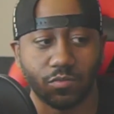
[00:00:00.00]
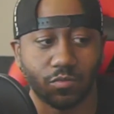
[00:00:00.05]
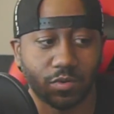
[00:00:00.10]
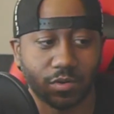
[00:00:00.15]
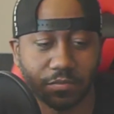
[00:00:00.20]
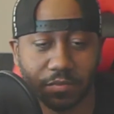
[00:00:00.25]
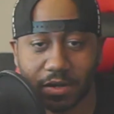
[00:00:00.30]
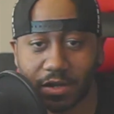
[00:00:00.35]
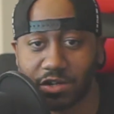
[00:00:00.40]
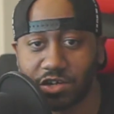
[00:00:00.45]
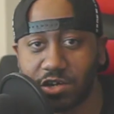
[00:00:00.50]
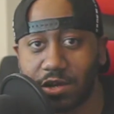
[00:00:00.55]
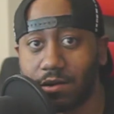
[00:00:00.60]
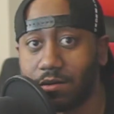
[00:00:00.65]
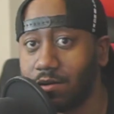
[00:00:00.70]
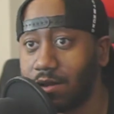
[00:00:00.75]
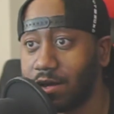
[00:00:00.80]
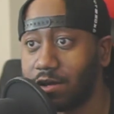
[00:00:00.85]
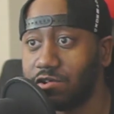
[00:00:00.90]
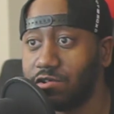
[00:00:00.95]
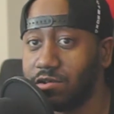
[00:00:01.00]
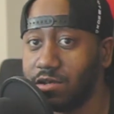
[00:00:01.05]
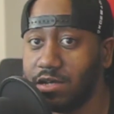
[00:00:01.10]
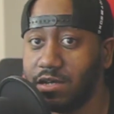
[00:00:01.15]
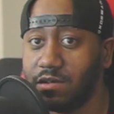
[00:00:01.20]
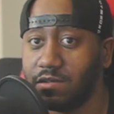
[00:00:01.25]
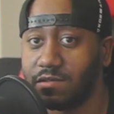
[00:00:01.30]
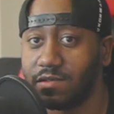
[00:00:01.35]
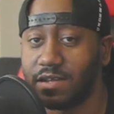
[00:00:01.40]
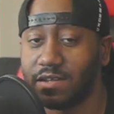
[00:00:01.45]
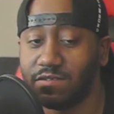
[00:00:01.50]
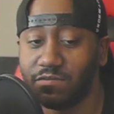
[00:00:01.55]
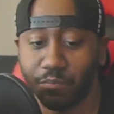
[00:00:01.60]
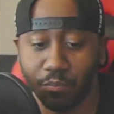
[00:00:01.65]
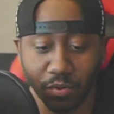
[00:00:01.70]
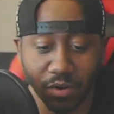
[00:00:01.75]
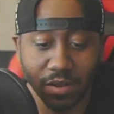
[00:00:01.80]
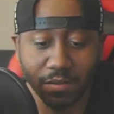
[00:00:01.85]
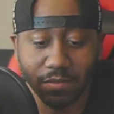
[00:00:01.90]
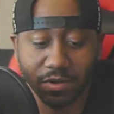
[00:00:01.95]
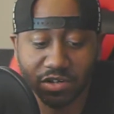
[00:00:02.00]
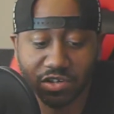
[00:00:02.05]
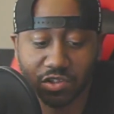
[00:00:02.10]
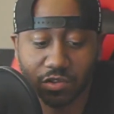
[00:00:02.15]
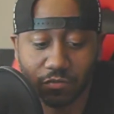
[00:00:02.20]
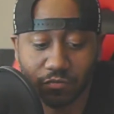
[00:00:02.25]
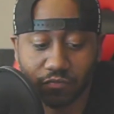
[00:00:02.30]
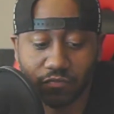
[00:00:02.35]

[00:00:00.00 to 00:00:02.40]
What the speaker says: what my channel actually is. That's pretty much the